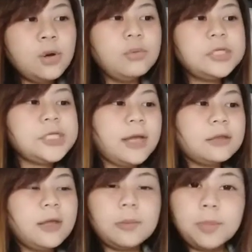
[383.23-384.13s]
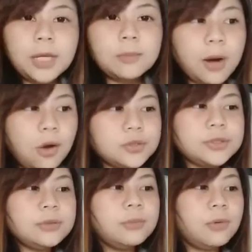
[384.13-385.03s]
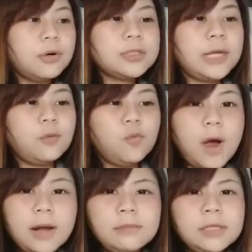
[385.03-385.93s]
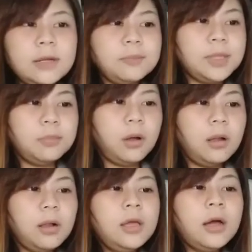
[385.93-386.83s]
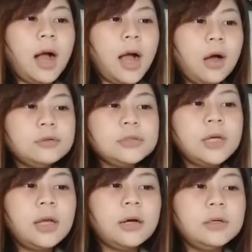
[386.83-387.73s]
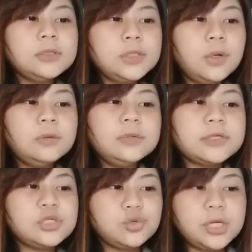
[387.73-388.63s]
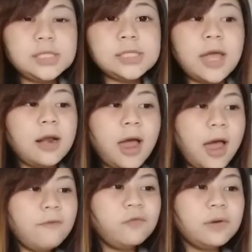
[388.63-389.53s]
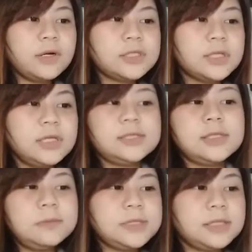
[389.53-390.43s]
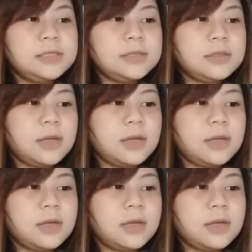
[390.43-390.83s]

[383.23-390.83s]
which at their peak brought more than 1 million people out onto the streets and have largely subsisted